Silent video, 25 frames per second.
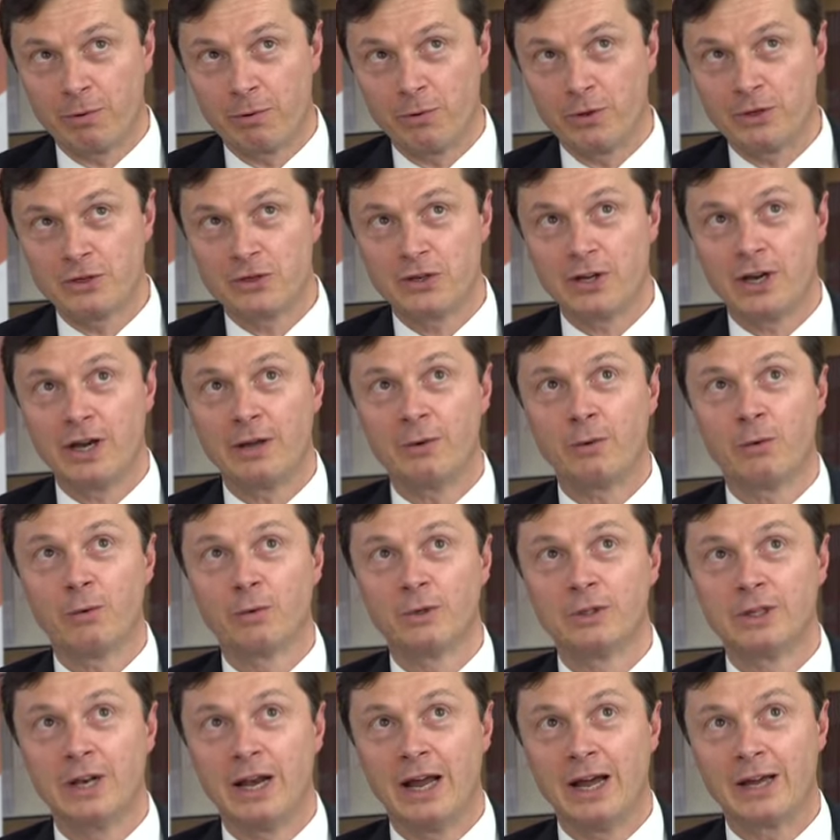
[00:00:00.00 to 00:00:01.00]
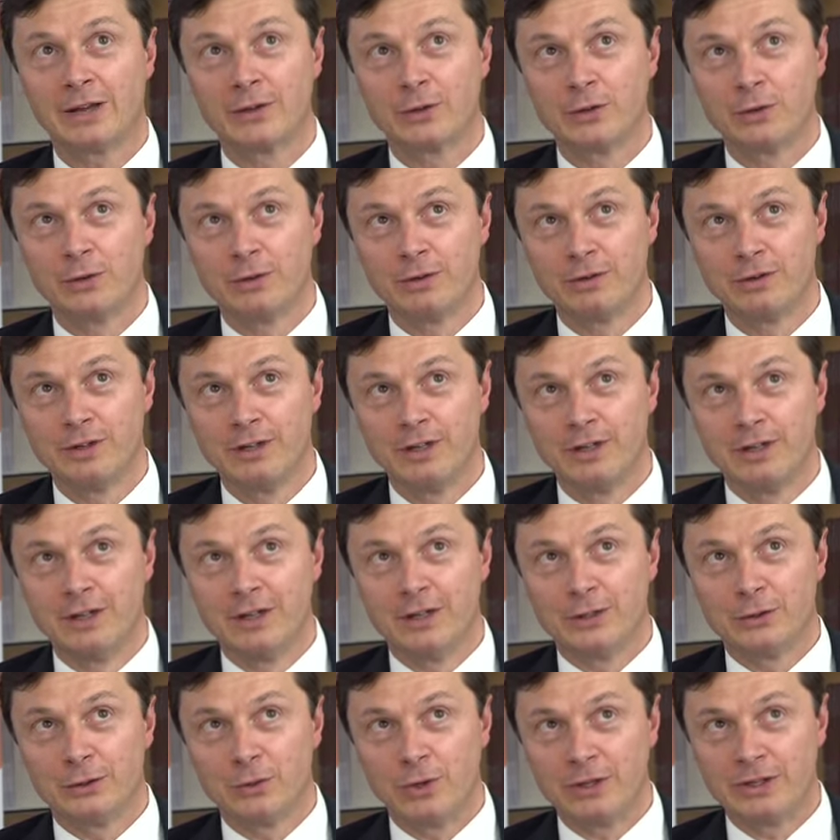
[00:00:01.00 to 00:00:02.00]
which I would like to
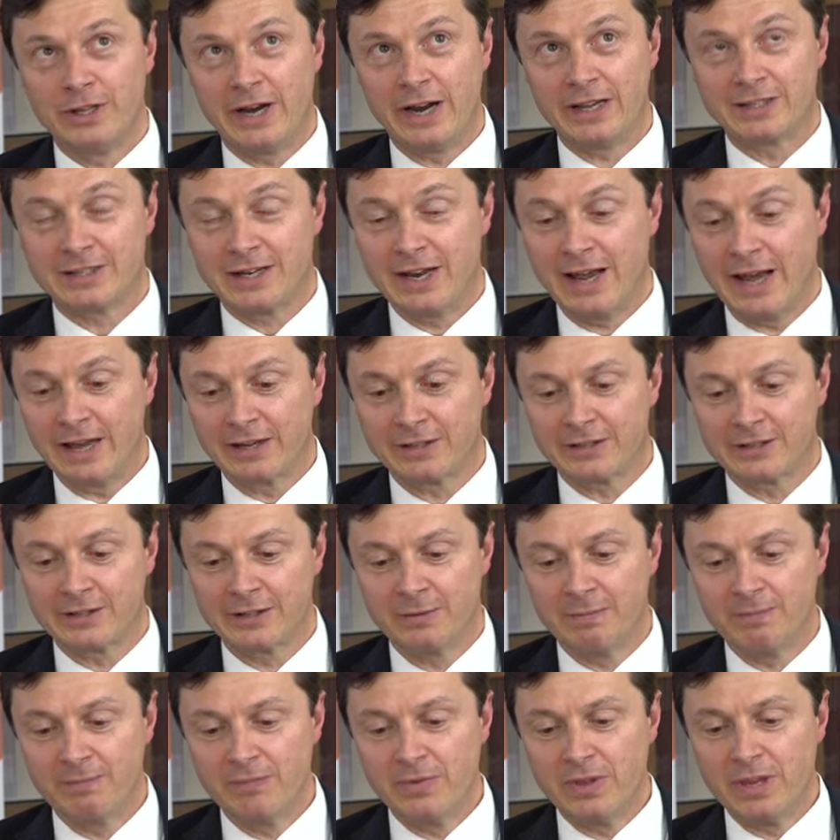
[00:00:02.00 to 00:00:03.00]
address next,